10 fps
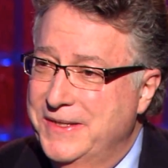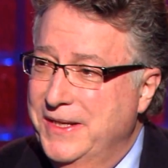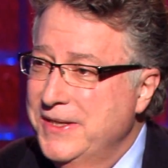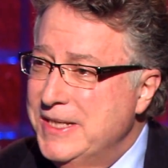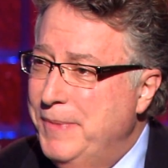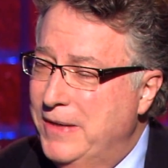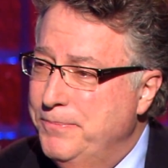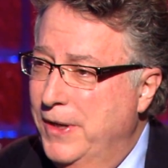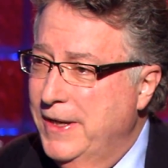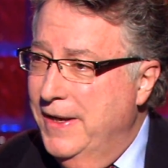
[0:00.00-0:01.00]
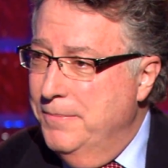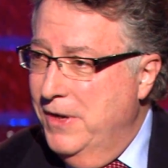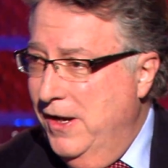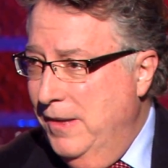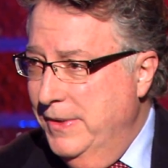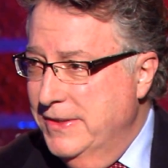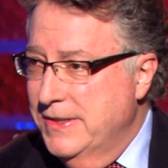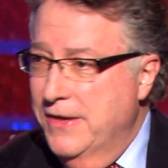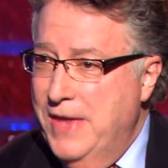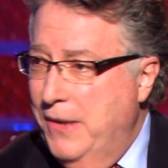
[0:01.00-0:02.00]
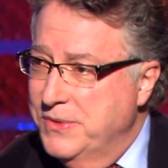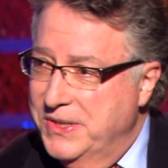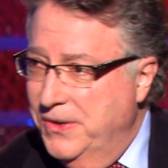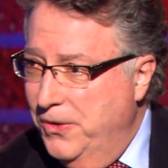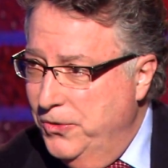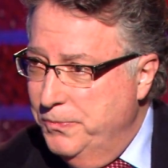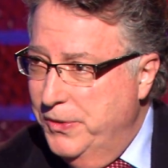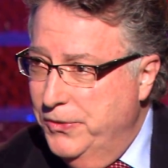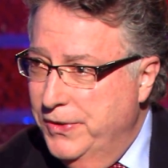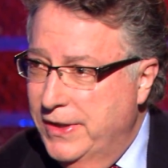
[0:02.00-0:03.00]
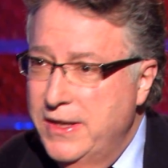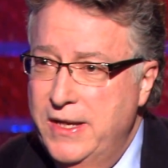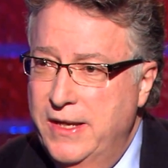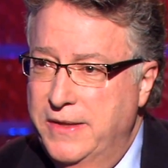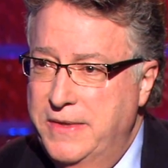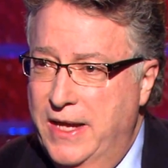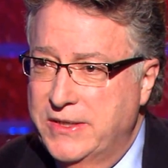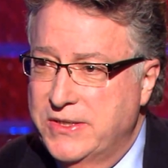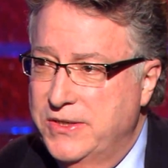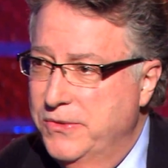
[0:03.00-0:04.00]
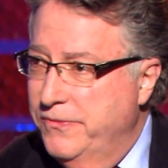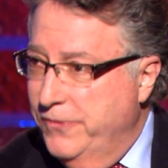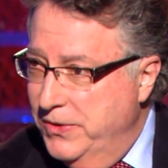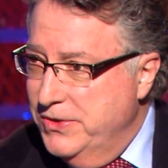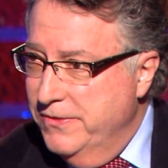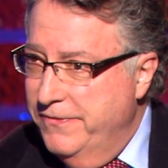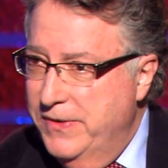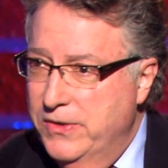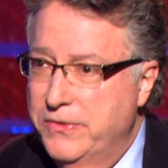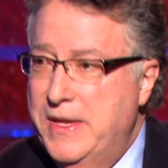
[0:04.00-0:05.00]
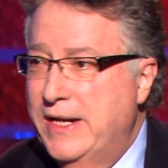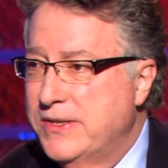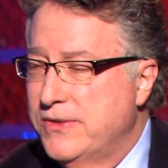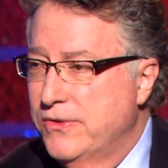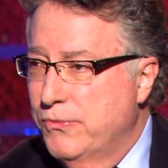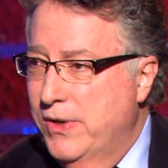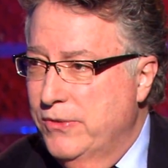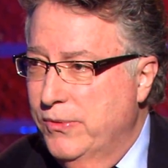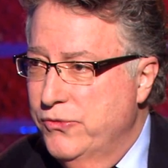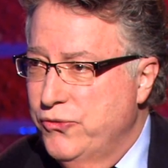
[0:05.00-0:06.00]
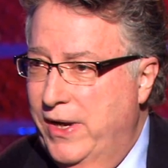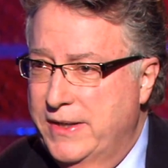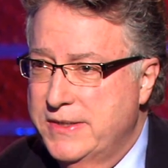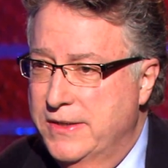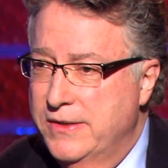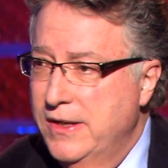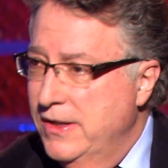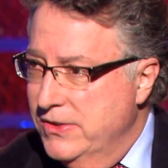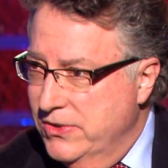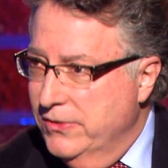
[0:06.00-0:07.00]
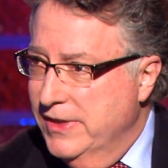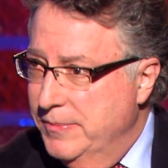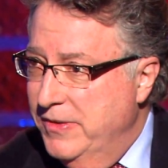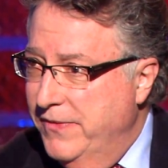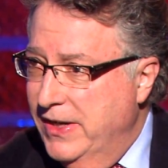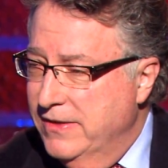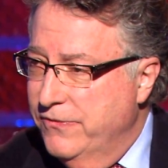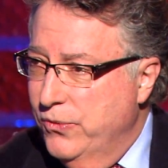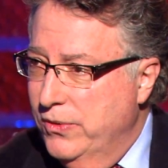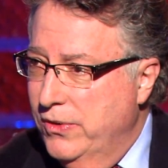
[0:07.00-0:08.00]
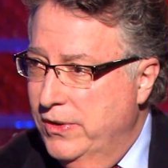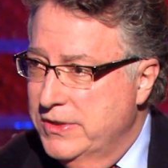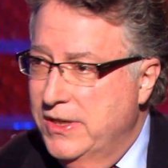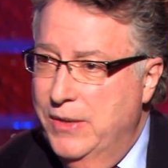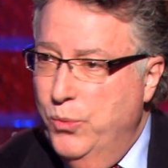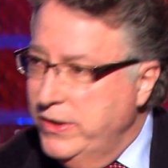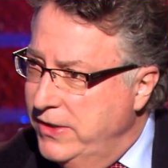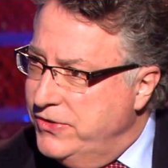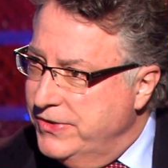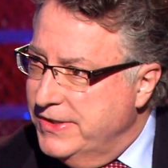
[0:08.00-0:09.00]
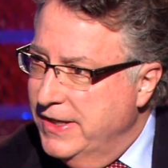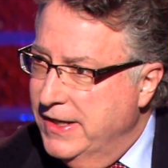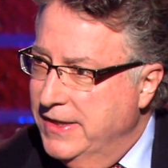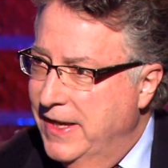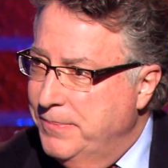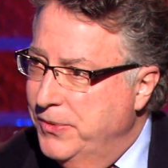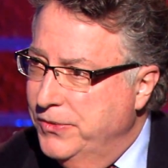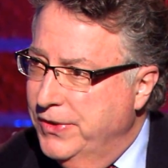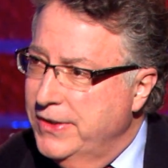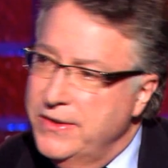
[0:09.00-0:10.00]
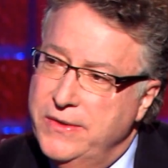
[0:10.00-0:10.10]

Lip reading: Tell us about Buckingham Commons. Now, that was an old building next to Frontier Field, next to the railroad tracks that certainly had been vacant for a long time. What did you see in that building?